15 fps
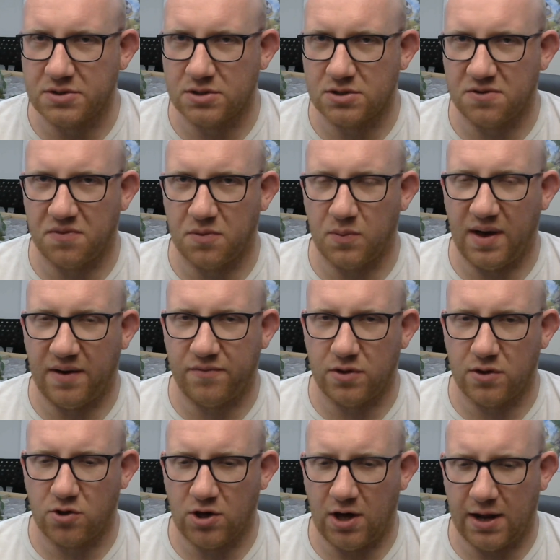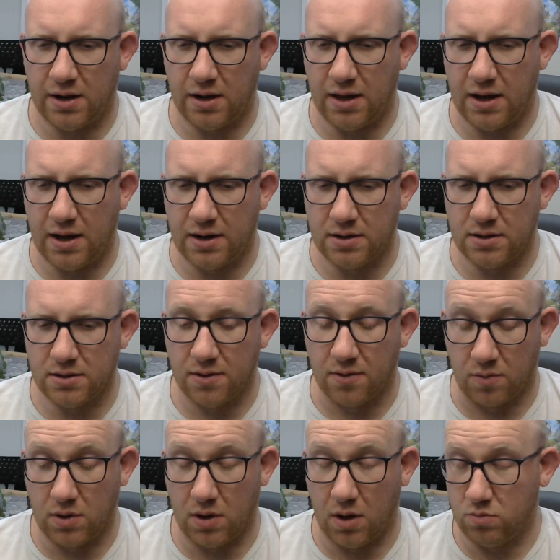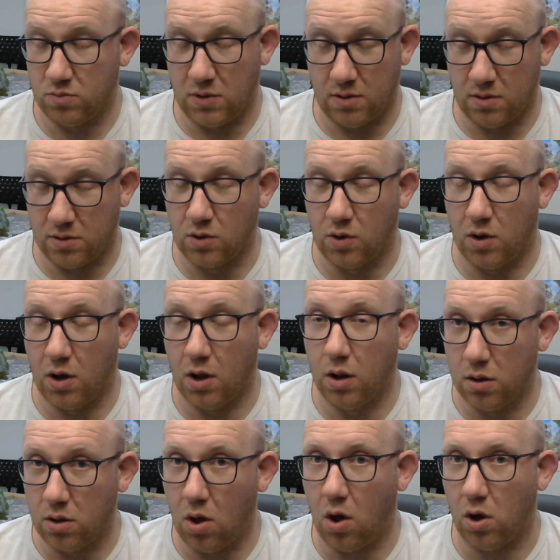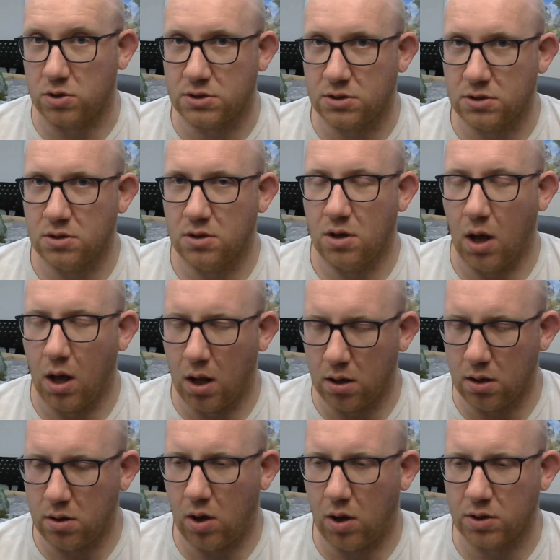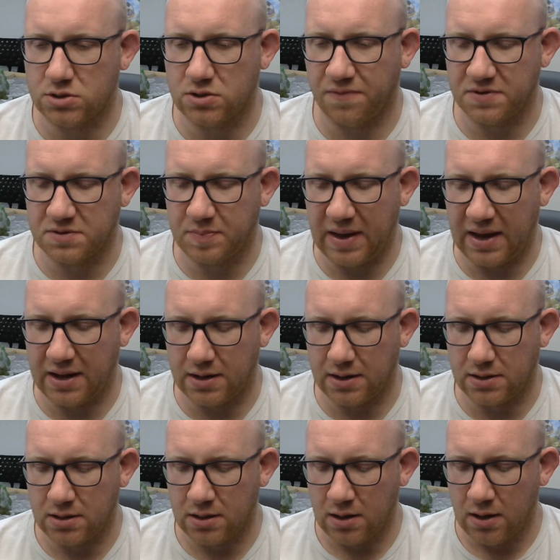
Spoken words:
and stuff that we have on the channel, and you know, a lot of stuff is painted,